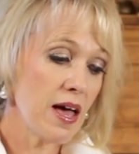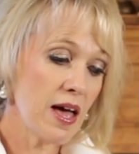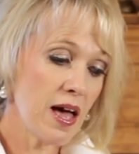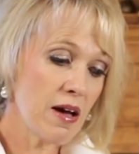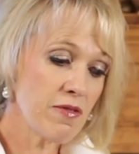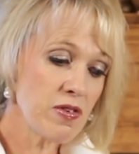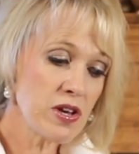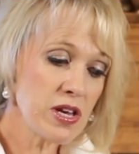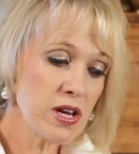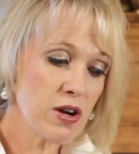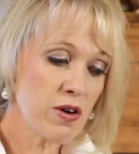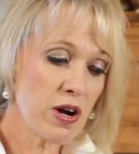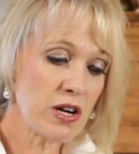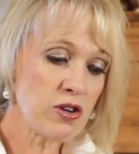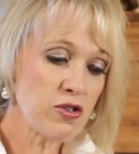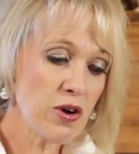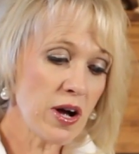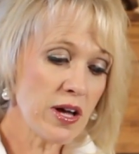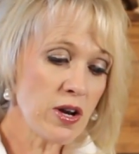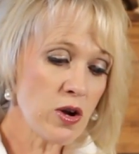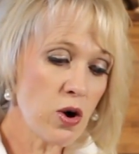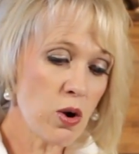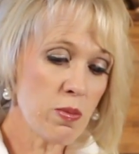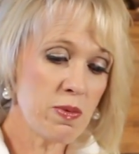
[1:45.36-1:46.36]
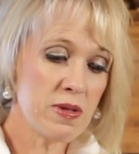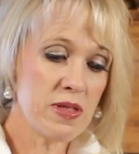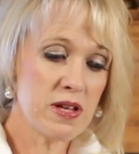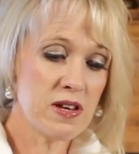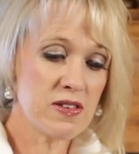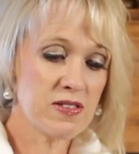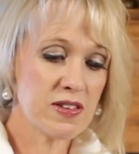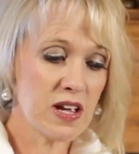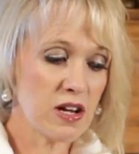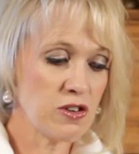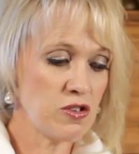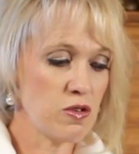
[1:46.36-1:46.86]
Every year I try to open the
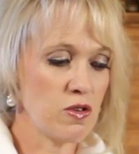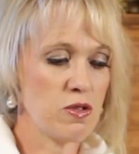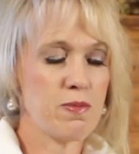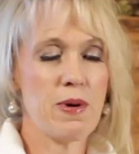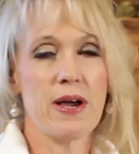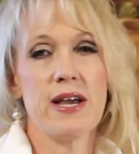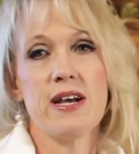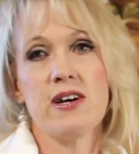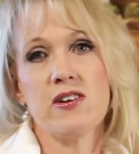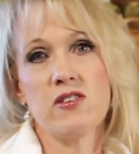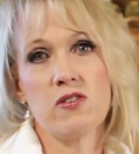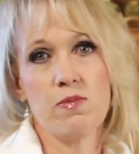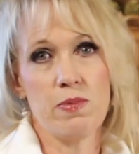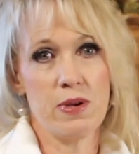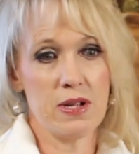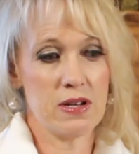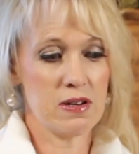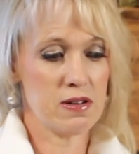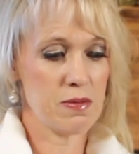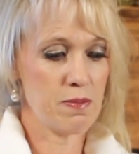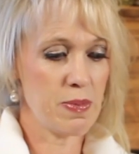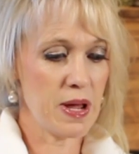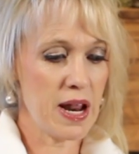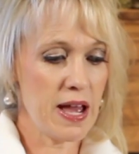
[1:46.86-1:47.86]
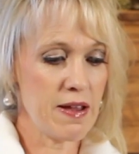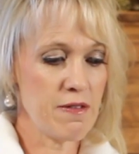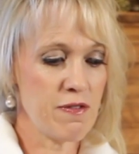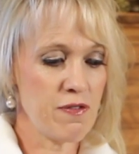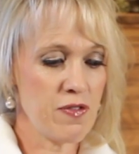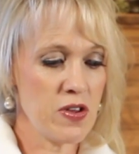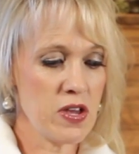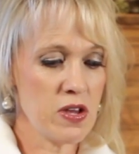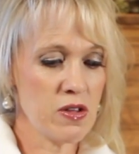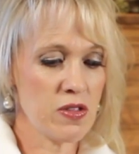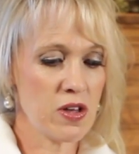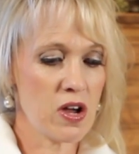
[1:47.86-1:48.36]
discussion with my husband, but I
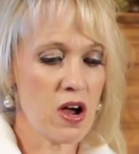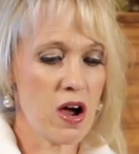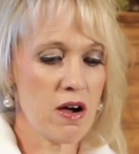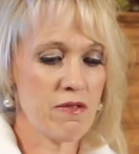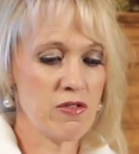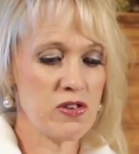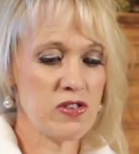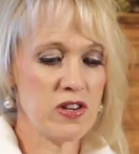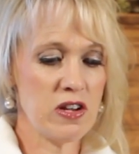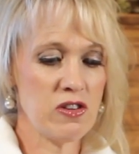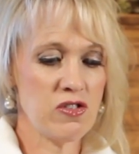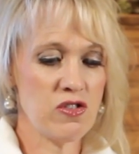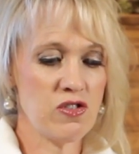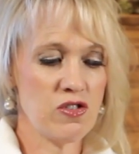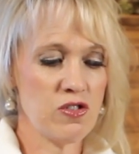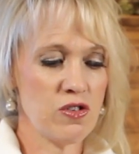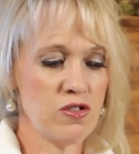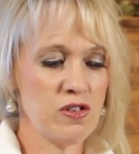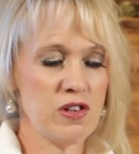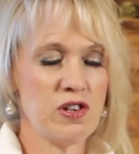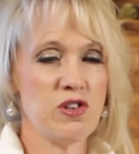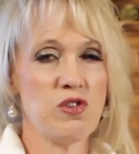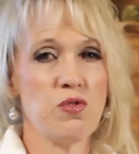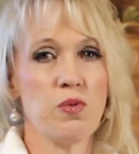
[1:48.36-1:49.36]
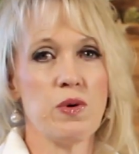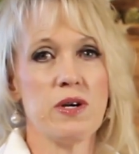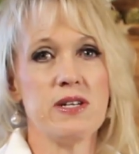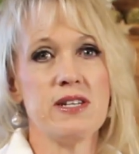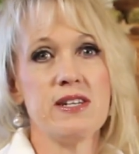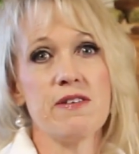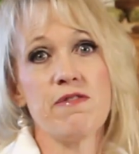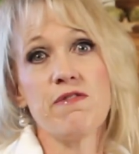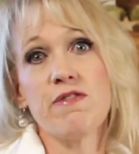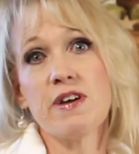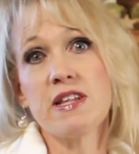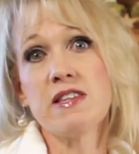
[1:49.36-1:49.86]
feel the conversation turns into a
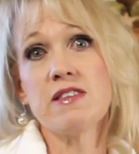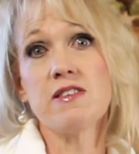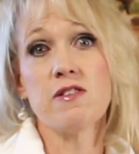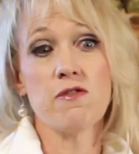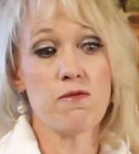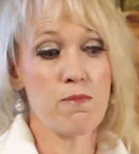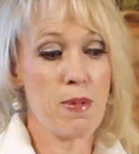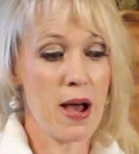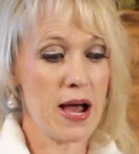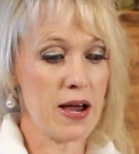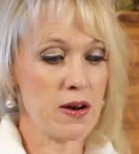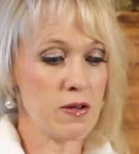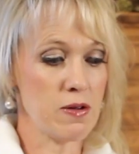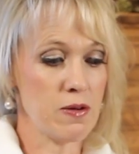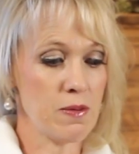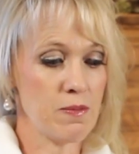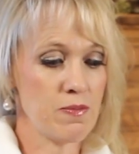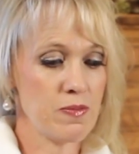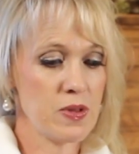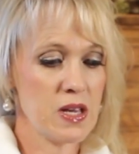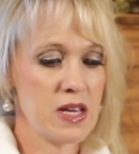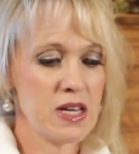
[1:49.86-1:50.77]
defensive battle,